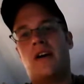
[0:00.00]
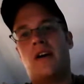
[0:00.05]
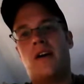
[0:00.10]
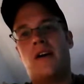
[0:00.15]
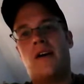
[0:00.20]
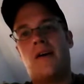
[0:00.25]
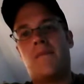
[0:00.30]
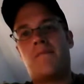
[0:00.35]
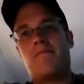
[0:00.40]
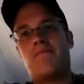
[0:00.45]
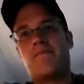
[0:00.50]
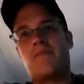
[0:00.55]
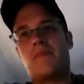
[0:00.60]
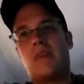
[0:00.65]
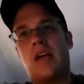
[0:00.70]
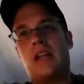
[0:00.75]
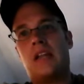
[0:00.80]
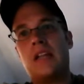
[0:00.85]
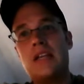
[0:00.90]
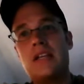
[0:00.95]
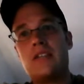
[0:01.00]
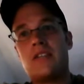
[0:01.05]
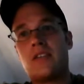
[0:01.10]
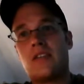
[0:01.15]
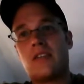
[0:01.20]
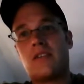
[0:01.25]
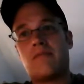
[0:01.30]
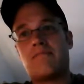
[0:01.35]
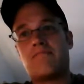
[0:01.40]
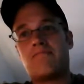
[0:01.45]
at
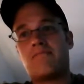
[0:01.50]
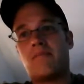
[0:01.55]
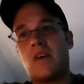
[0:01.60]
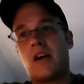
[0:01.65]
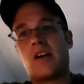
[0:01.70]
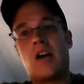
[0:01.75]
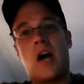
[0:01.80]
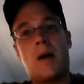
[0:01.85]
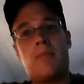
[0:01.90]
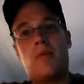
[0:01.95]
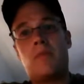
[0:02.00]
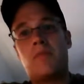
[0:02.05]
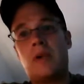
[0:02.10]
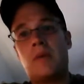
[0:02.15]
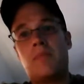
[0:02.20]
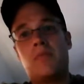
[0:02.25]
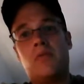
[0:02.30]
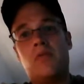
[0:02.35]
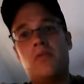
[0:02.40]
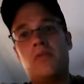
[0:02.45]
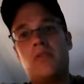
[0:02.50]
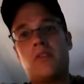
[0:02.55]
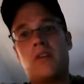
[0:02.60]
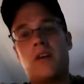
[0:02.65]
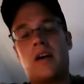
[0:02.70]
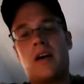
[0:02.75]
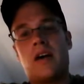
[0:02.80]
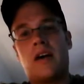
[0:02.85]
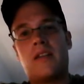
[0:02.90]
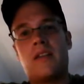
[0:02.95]
least a couple people
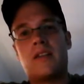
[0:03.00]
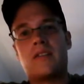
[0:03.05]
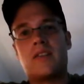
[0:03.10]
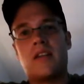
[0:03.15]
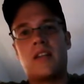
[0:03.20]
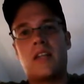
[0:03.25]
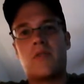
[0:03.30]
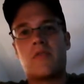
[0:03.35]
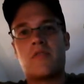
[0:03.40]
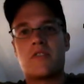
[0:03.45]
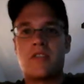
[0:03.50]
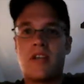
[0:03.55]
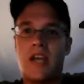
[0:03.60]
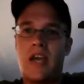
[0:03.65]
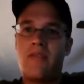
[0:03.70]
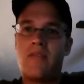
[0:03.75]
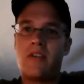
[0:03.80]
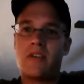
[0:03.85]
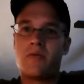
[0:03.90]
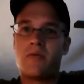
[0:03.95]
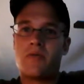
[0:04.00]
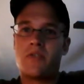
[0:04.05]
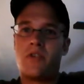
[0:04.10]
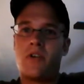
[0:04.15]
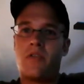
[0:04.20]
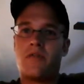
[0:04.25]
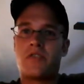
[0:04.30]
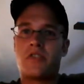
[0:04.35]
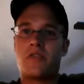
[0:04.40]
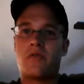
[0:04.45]
that said they were saved as a
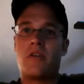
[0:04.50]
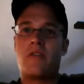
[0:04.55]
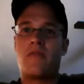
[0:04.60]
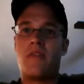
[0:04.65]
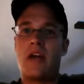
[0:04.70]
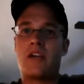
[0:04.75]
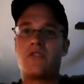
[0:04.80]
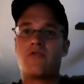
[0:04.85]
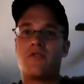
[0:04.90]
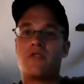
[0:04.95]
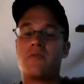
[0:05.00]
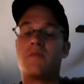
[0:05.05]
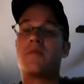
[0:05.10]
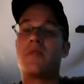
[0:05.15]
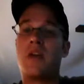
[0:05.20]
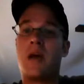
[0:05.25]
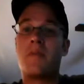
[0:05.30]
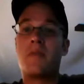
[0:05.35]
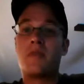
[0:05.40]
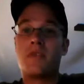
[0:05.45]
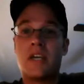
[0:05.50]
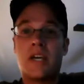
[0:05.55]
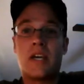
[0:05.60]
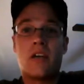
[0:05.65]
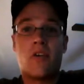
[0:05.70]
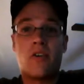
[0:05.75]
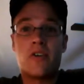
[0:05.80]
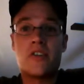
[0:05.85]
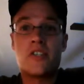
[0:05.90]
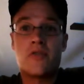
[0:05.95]
result of street evangelism, and
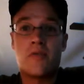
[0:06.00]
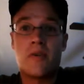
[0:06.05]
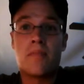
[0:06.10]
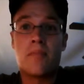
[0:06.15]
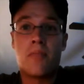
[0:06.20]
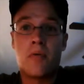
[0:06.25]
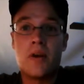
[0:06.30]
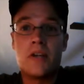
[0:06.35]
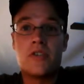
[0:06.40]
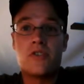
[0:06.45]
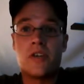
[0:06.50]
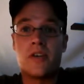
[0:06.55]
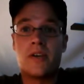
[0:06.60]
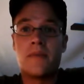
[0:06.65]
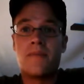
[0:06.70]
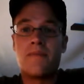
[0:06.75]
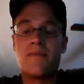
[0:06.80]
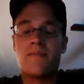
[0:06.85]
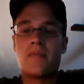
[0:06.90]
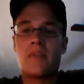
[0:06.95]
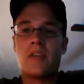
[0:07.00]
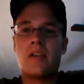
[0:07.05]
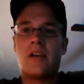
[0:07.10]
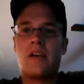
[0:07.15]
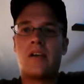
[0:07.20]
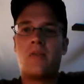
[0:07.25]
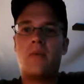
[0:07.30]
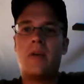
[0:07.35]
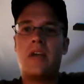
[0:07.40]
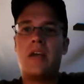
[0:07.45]
particularly street preaching.
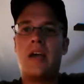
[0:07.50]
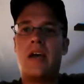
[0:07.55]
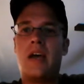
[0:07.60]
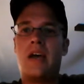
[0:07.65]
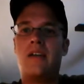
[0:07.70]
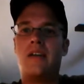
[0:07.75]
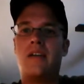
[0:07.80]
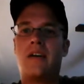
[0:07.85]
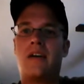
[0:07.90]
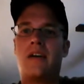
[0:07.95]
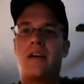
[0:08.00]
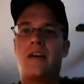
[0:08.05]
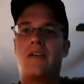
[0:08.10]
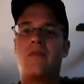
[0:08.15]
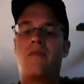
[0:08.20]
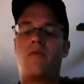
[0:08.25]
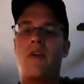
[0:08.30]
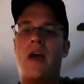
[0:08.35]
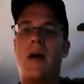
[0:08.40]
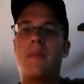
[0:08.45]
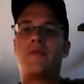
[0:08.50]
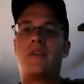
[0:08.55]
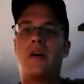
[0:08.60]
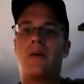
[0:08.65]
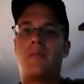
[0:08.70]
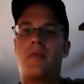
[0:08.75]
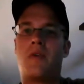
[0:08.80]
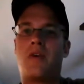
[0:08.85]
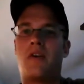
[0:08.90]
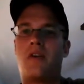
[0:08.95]
We had wrapped
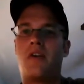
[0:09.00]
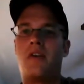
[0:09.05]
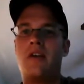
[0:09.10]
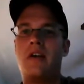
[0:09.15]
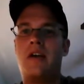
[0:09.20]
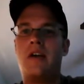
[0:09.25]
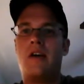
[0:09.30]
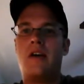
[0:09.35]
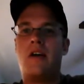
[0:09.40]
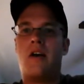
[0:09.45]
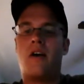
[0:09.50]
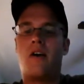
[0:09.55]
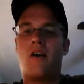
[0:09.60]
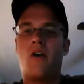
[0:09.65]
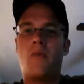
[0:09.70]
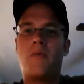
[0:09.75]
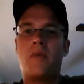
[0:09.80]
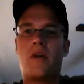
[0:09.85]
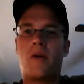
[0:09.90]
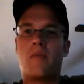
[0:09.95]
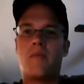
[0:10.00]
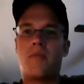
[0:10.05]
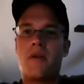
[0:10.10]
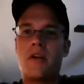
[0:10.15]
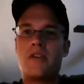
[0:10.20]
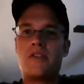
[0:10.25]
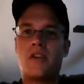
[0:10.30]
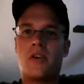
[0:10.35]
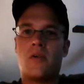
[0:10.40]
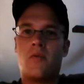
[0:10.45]
up our open-air
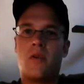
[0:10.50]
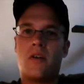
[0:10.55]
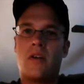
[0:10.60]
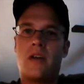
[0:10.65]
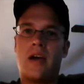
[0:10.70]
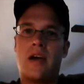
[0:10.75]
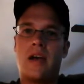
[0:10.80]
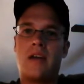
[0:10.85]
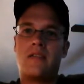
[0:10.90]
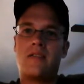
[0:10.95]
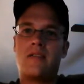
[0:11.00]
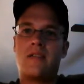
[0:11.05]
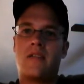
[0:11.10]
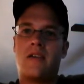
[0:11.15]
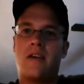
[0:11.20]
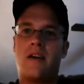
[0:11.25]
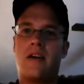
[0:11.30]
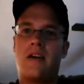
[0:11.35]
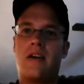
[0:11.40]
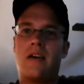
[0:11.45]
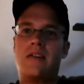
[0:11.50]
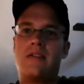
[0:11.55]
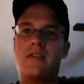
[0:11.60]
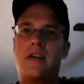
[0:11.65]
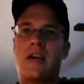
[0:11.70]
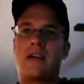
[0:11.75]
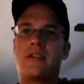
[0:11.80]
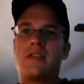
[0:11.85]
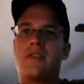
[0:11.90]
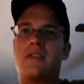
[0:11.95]
preaching one night in
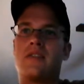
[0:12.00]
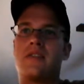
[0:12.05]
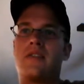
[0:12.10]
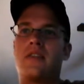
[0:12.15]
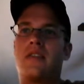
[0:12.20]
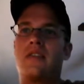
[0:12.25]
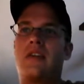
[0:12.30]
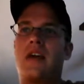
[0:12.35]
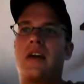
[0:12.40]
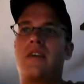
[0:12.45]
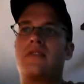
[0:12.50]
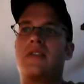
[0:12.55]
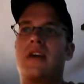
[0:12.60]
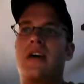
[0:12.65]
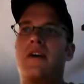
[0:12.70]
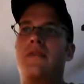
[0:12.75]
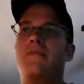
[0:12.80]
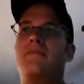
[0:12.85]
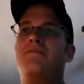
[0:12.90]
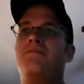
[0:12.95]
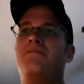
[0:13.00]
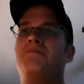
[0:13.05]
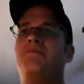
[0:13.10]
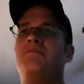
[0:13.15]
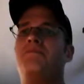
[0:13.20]
Texas, in downtown